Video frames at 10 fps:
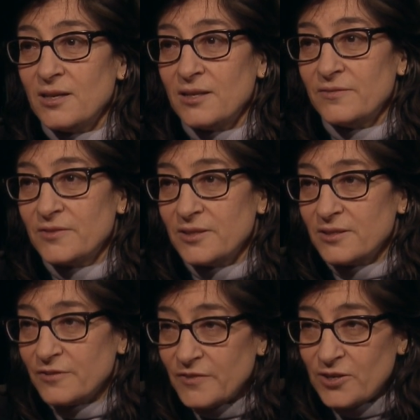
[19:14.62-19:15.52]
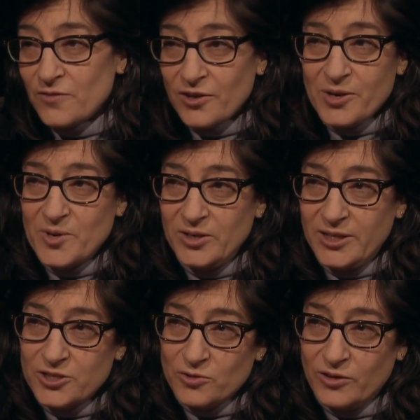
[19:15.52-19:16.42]
of the, the fight over community
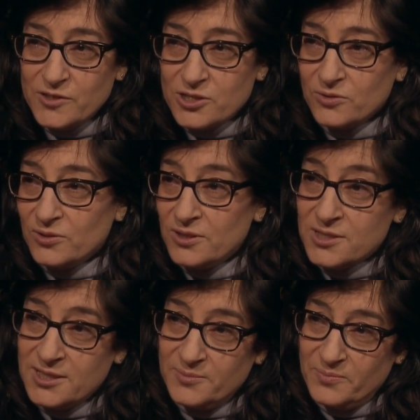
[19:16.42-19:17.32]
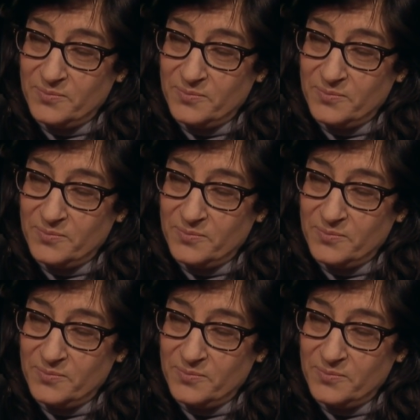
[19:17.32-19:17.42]
control of the schools that,